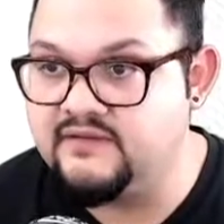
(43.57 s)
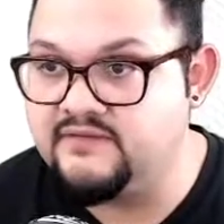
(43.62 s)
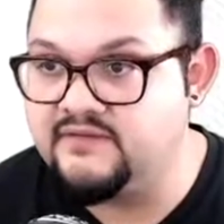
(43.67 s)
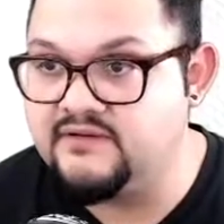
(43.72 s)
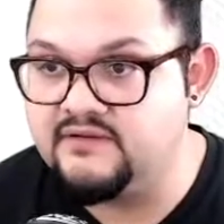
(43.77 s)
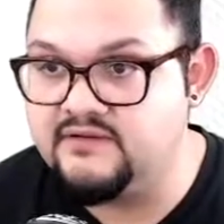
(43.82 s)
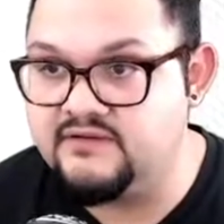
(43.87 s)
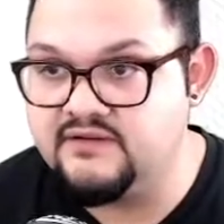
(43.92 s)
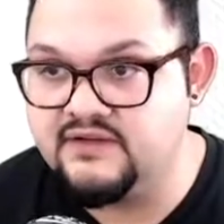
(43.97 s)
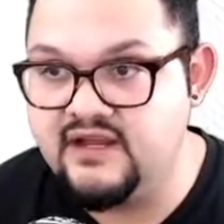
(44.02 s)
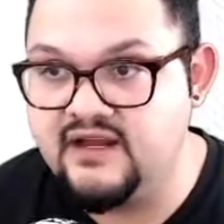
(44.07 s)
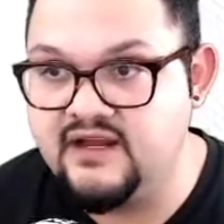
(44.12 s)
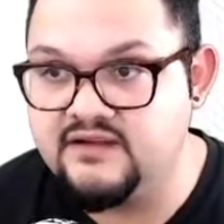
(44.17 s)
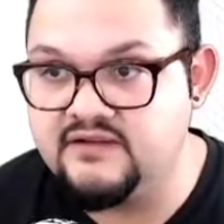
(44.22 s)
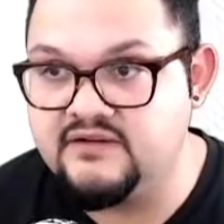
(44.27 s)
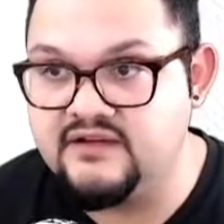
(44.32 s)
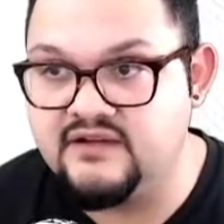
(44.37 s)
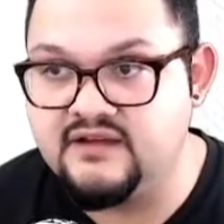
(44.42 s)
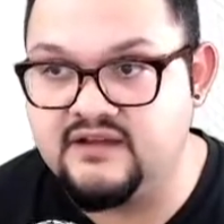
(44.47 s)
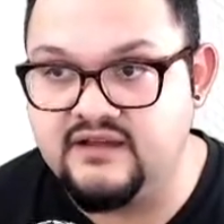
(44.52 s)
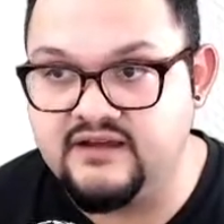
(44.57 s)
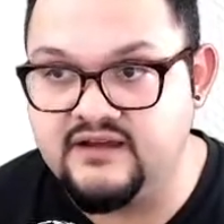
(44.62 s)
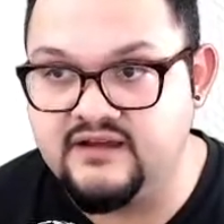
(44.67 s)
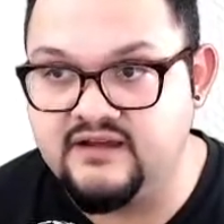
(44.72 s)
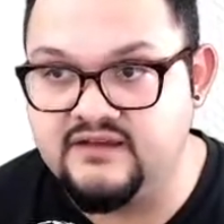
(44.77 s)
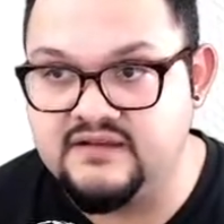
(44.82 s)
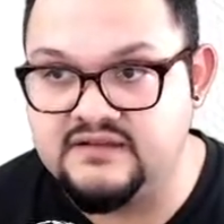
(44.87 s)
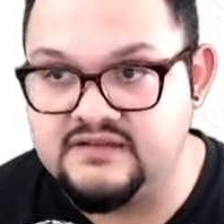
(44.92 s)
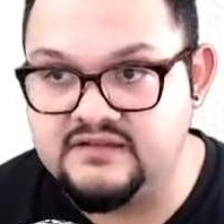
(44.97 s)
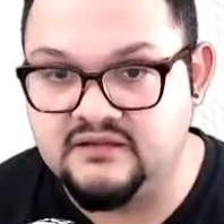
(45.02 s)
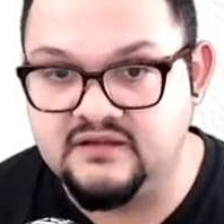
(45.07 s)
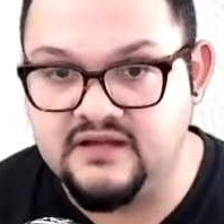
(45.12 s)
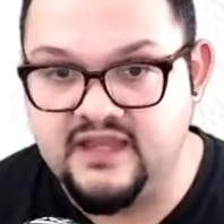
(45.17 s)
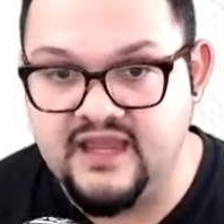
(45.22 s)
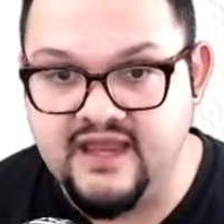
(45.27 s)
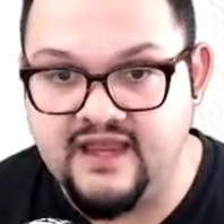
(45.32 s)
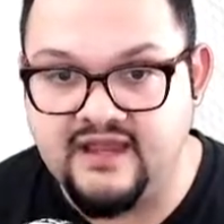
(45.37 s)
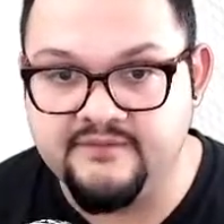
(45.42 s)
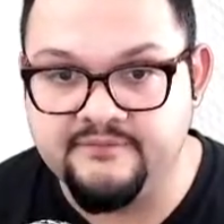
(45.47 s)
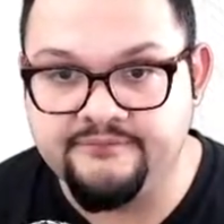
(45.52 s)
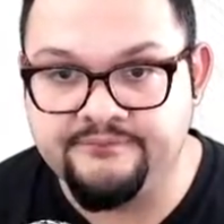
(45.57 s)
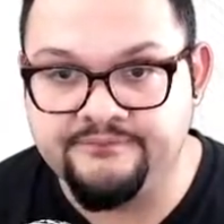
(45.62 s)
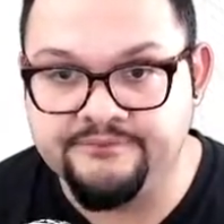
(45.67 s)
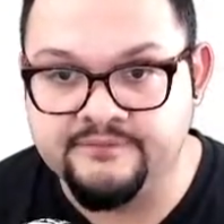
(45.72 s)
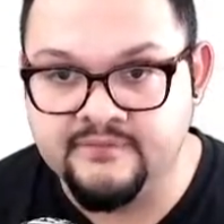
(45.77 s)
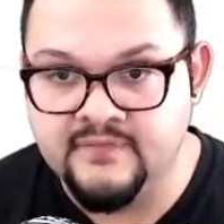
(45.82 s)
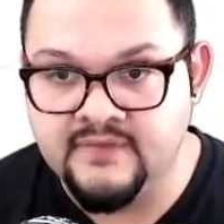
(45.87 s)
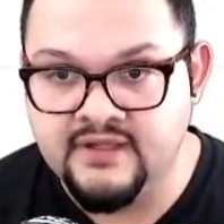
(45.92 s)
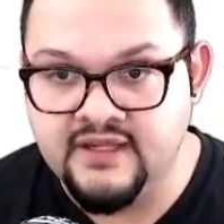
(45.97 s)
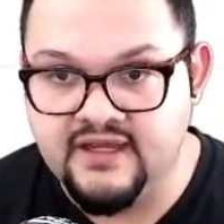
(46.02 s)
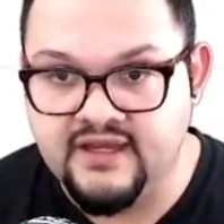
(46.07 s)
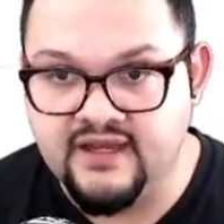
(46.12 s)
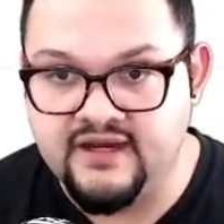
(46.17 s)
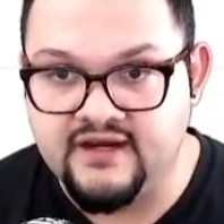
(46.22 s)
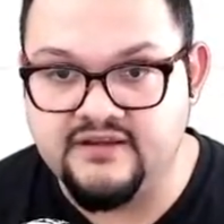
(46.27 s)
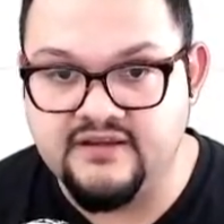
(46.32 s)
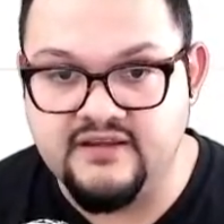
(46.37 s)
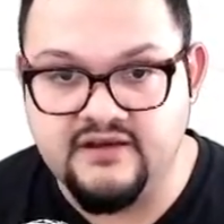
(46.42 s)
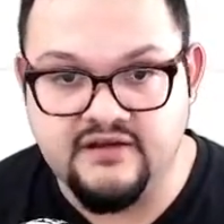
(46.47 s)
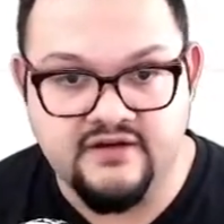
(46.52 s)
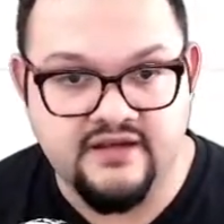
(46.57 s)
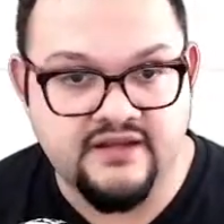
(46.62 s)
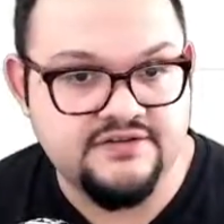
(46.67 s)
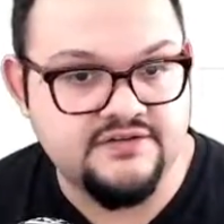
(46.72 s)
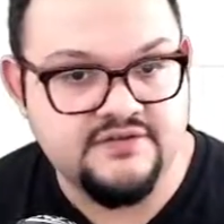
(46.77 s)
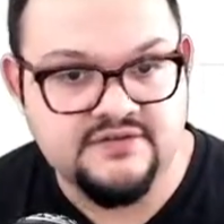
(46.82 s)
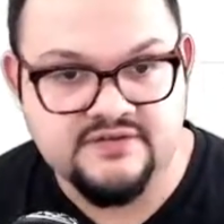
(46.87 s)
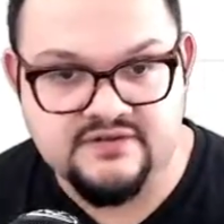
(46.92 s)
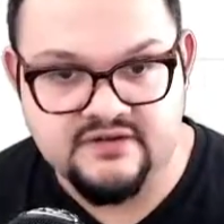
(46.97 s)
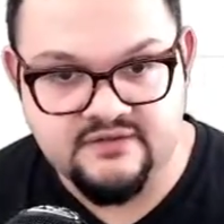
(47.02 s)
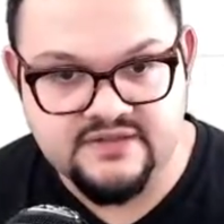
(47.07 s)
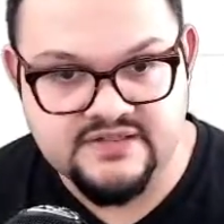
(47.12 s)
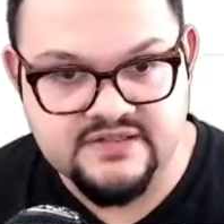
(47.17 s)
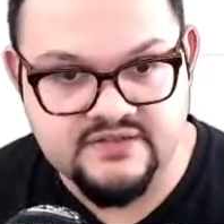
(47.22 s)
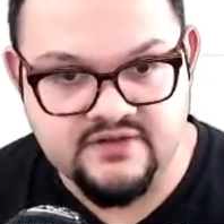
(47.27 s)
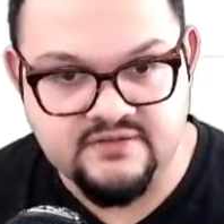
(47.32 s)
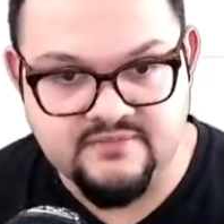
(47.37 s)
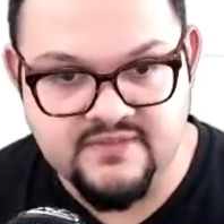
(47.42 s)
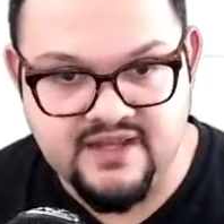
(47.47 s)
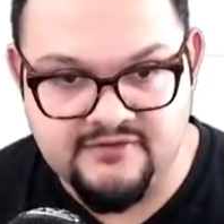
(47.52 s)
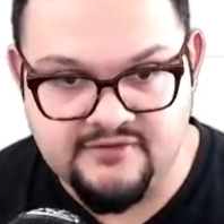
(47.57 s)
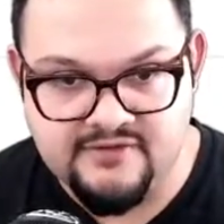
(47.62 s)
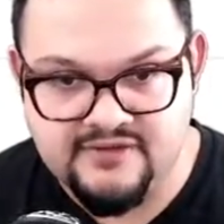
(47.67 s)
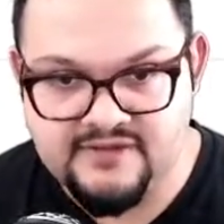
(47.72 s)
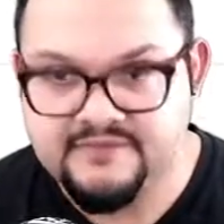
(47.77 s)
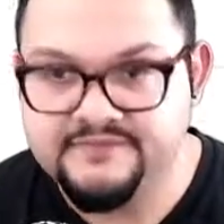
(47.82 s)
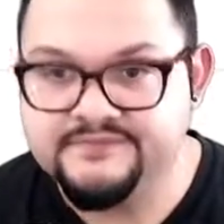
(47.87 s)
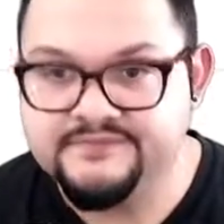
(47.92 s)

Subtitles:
If you're not, you can click on this Look At icon here. I choose to always do it manually.